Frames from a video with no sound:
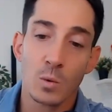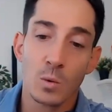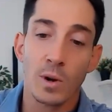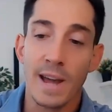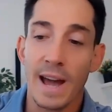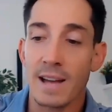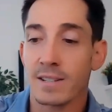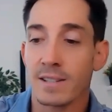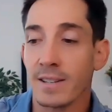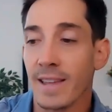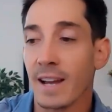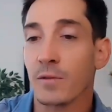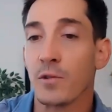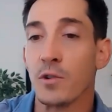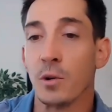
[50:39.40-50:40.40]
Well, Cassidy,
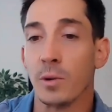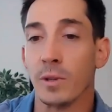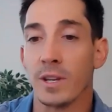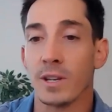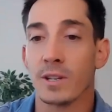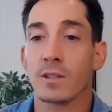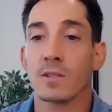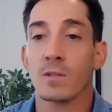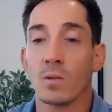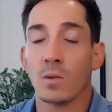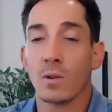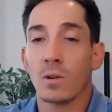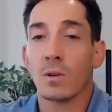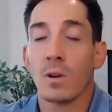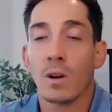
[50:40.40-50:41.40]
thanks for doing this.
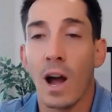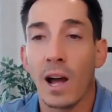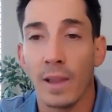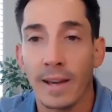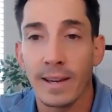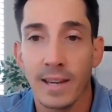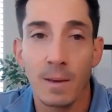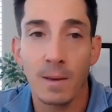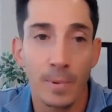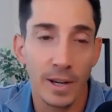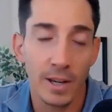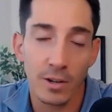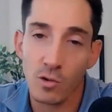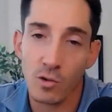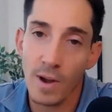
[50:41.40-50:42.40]
I like keeping
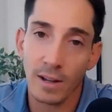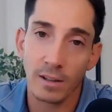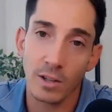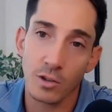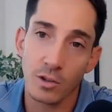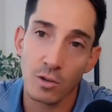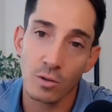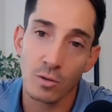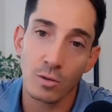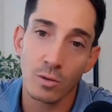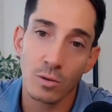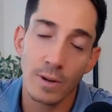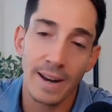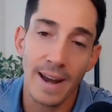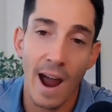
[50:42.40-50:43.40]
it directly
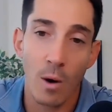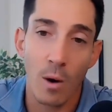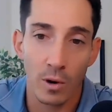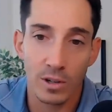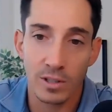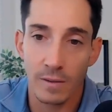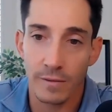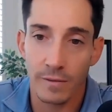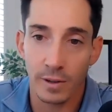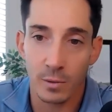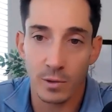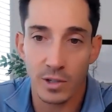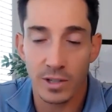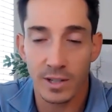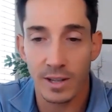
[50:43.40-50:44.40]
to an hour because I feel like
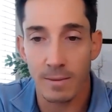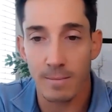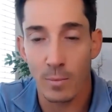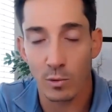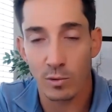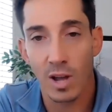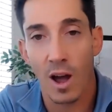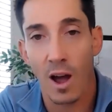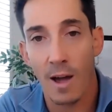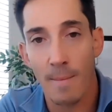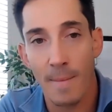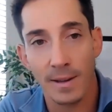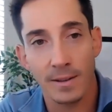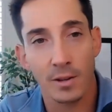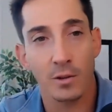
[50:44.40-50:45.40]
we just get the most
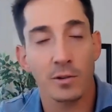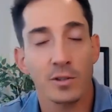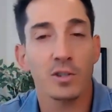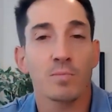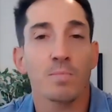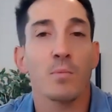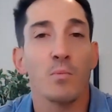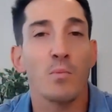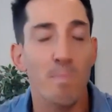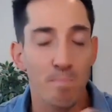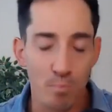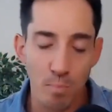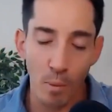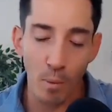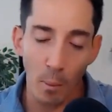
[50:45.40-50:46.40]
time. Just
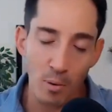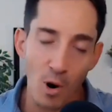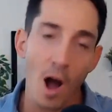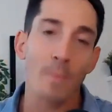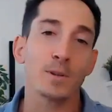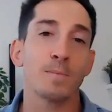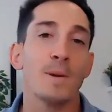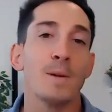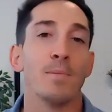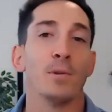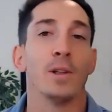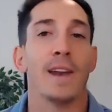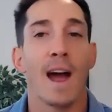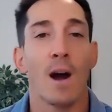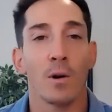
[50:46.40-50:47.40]
promise
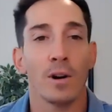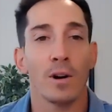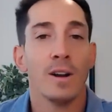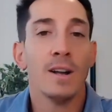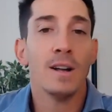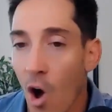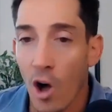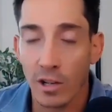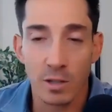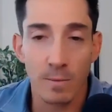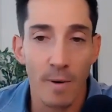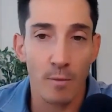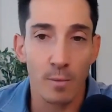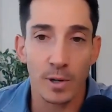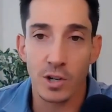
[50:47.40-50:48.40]
people an hour. Awesome.
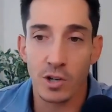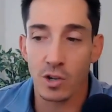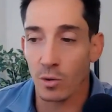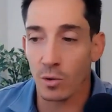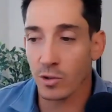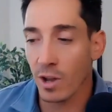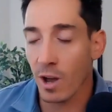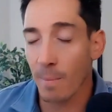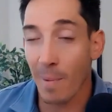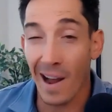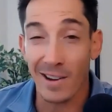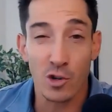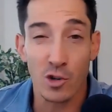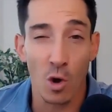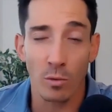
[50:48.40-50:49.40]
Everybody shows up.
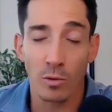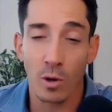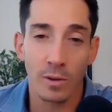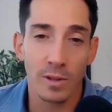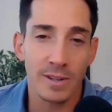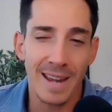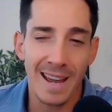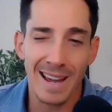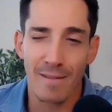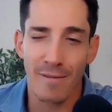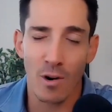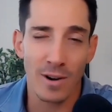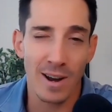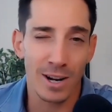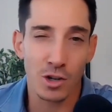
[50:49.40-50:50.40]
I don't know the date of
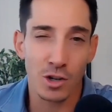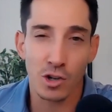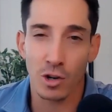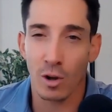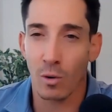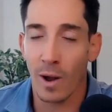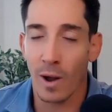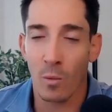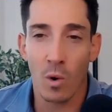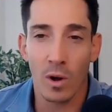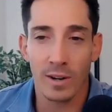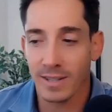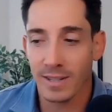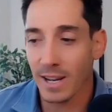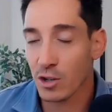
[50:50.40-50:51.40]
our next show. I
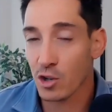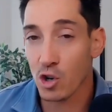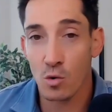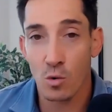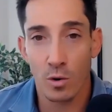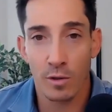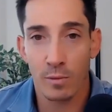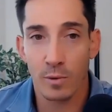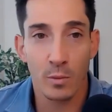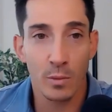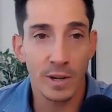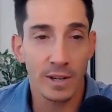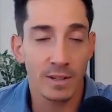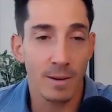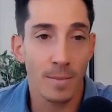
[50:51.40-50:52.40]
want to say 2 or 3
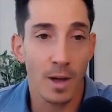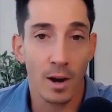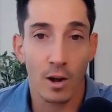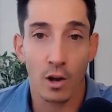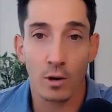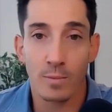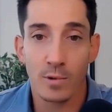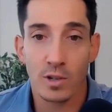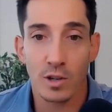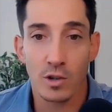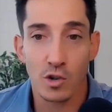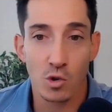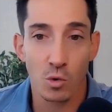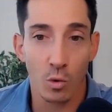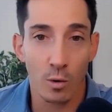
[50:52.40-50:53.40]
weeks. I'm not
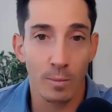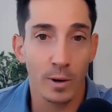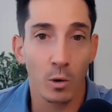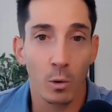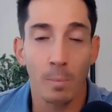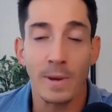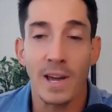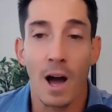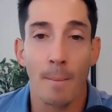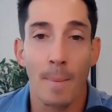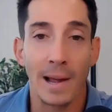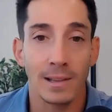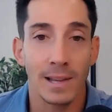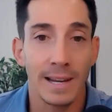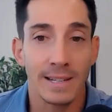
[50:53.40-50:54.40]
100% sure, but it'll be on
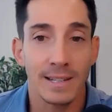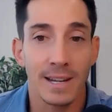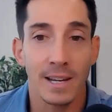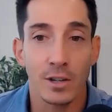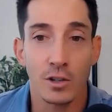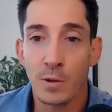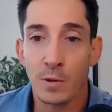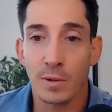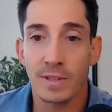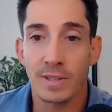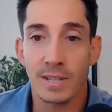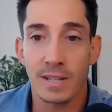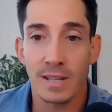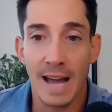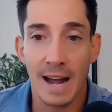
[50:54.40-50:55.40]
my LinkedIn. You can
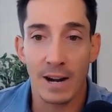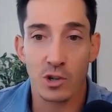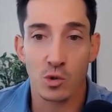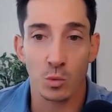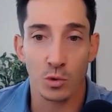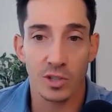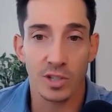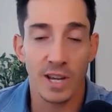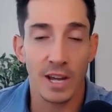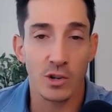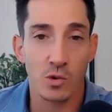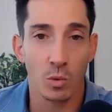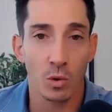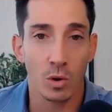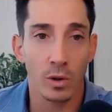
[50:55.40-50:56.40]
see the actual
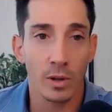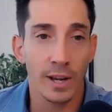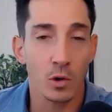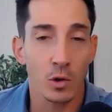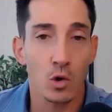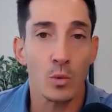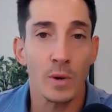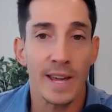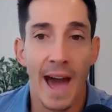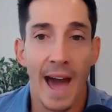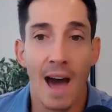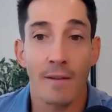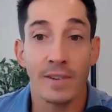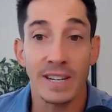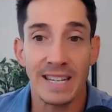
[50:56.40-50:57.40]
schedule and who we
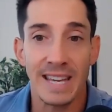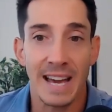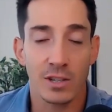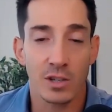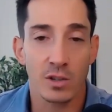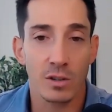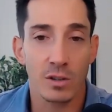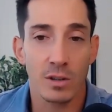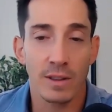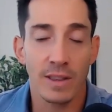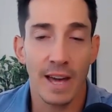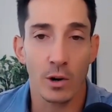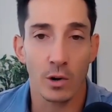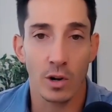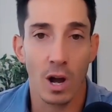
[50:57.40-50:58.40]
have and guests
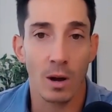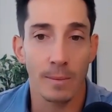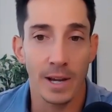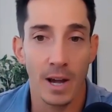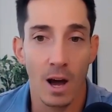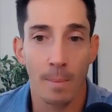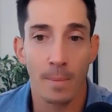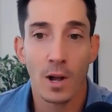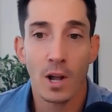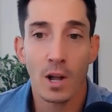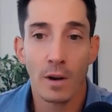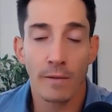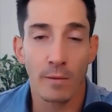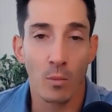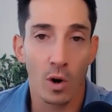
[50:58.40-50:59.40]
that are coming up
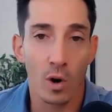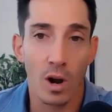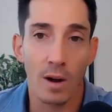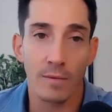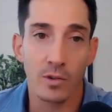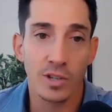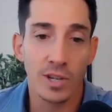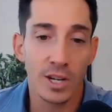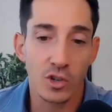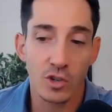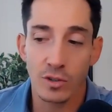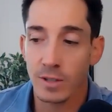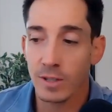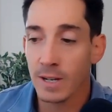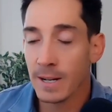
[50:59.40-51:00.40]
for more
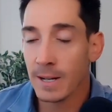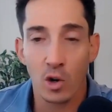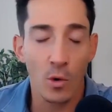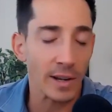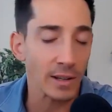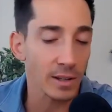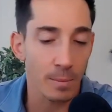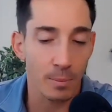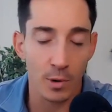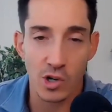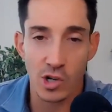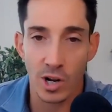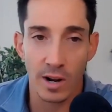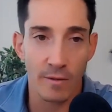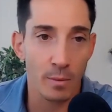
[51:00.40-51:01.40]
conversations. Greatly
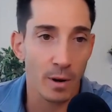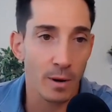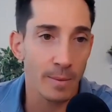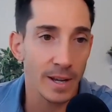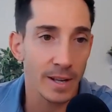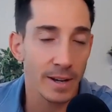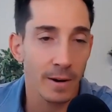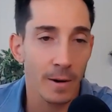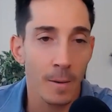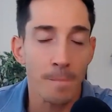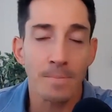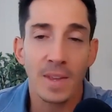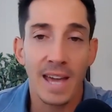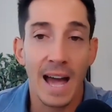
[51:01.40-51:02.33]
appreciate everybody being here.